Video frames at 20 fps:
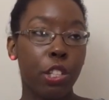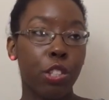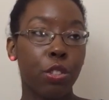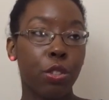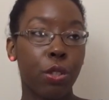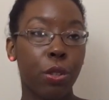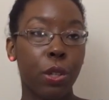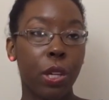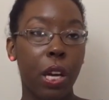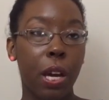
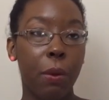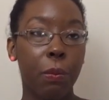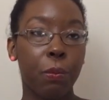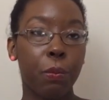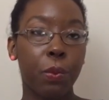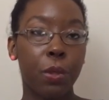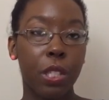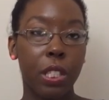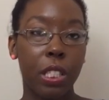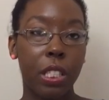So
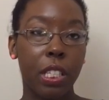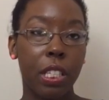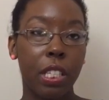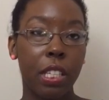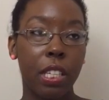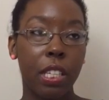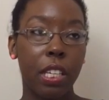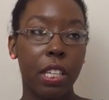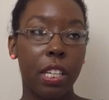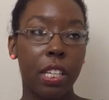I'm
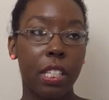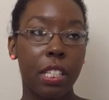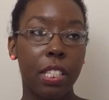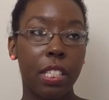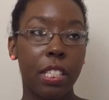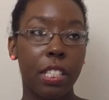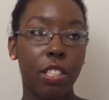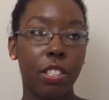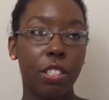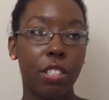really
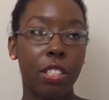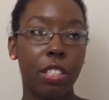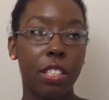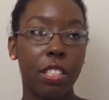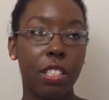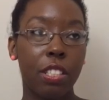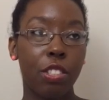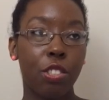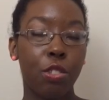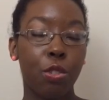
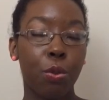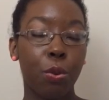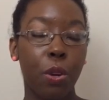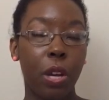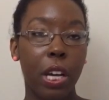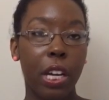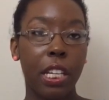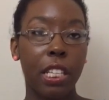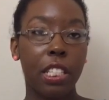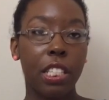
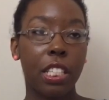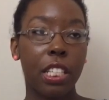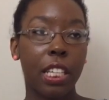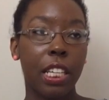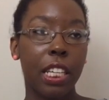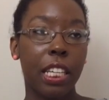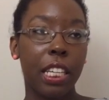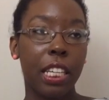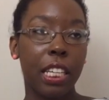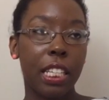trying
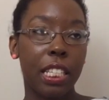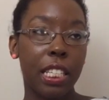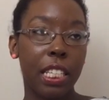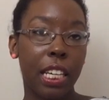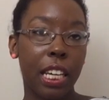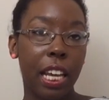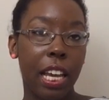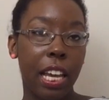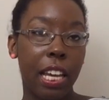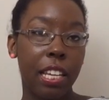to get
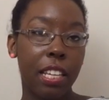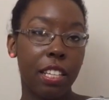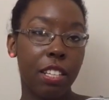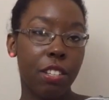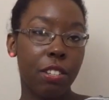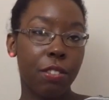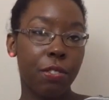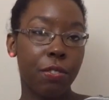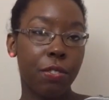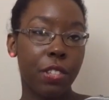to kind
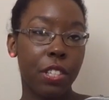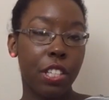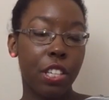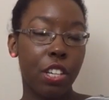of